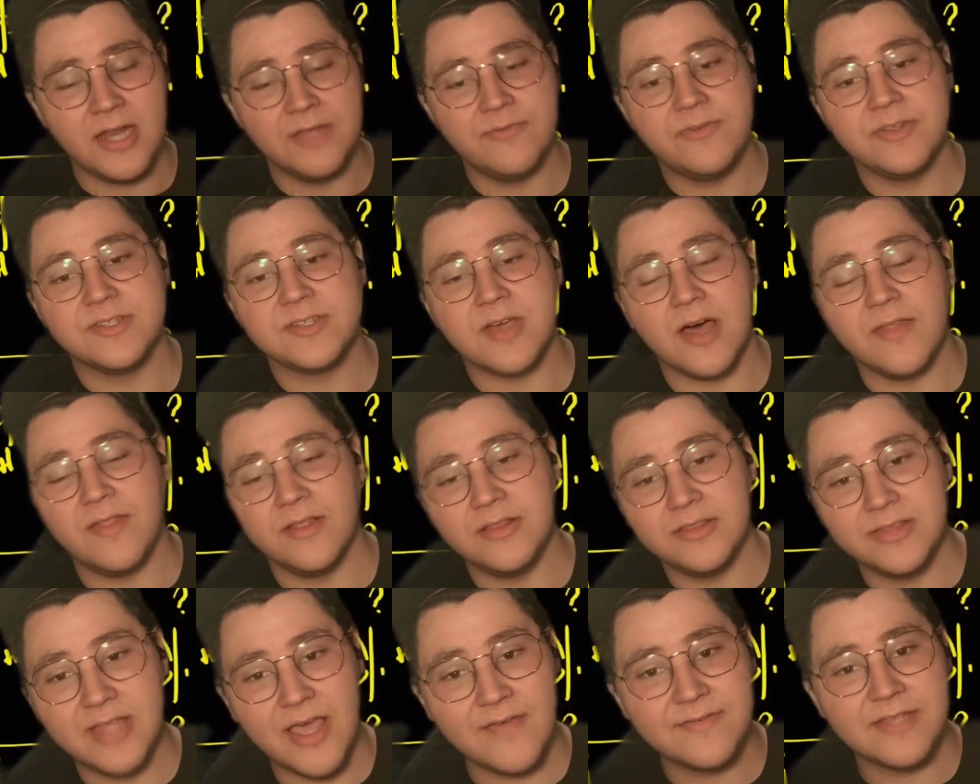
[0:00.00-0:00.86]
And if it's
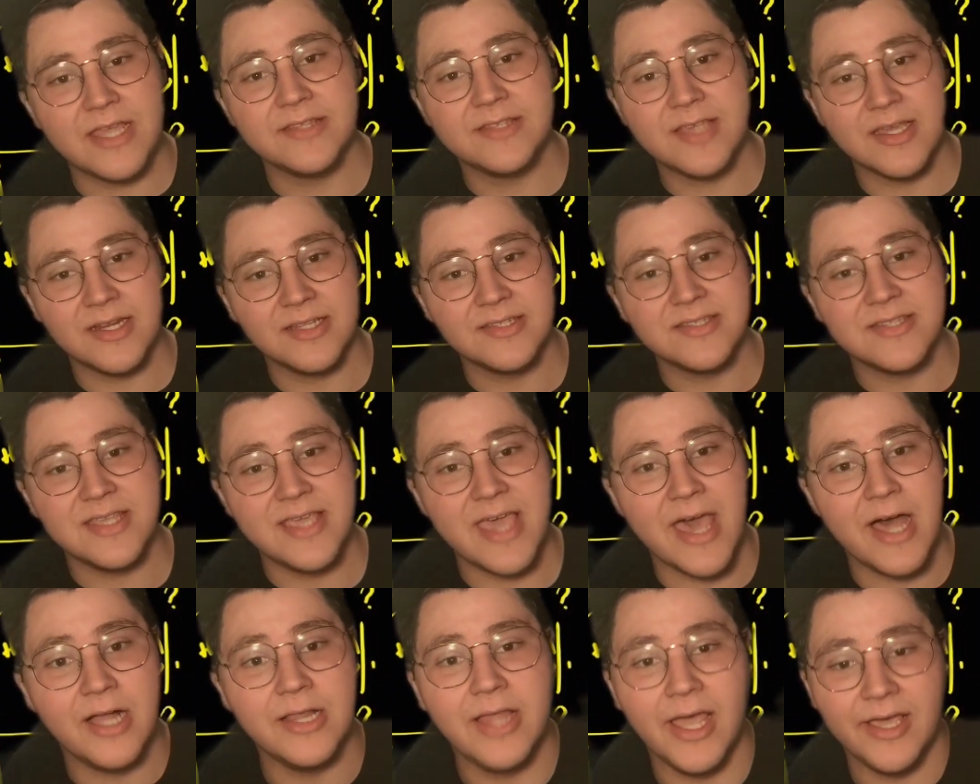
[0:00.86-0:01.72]
on the left-hand side,
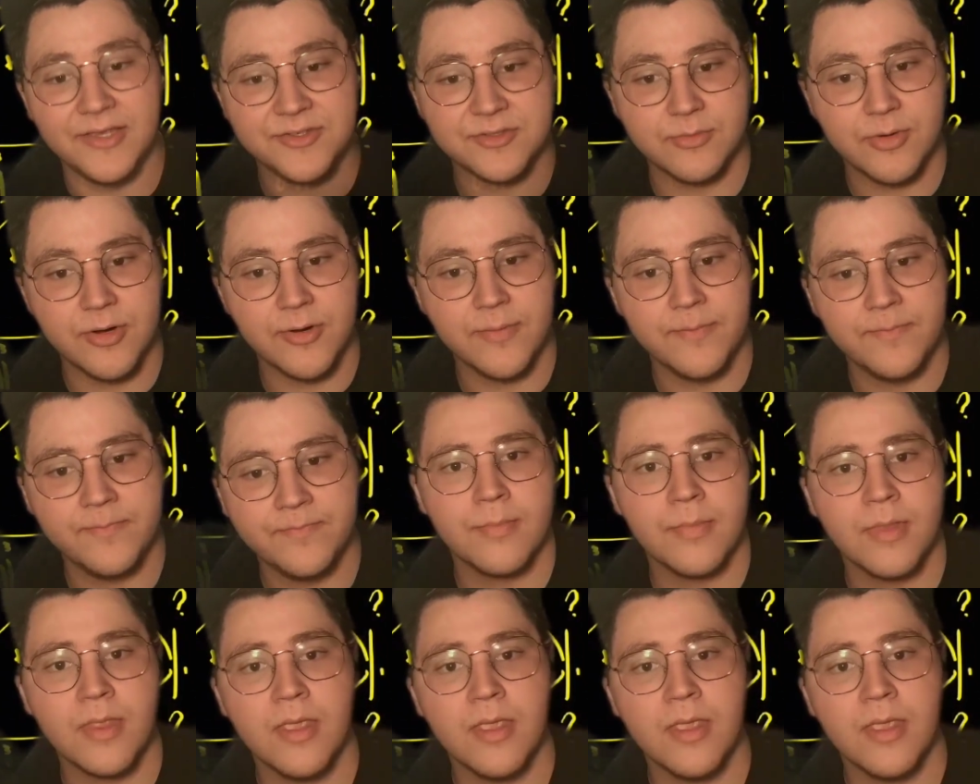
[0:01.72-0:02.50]
it's the L isomer.